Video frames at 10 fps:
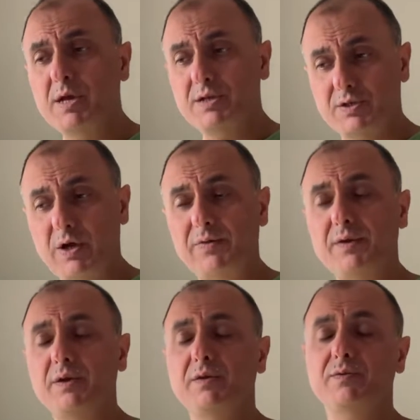So I
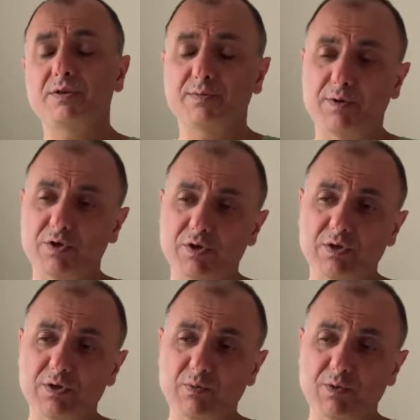think this
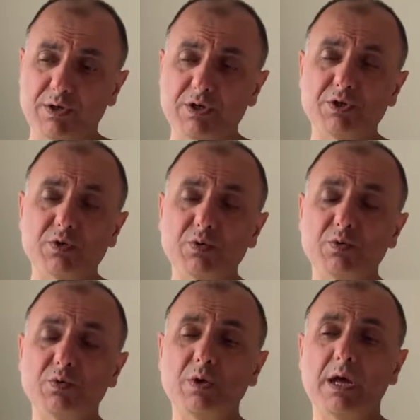patient, we need
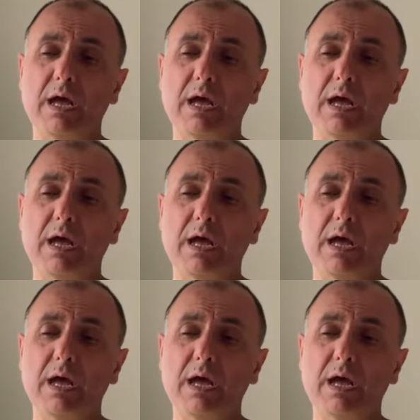to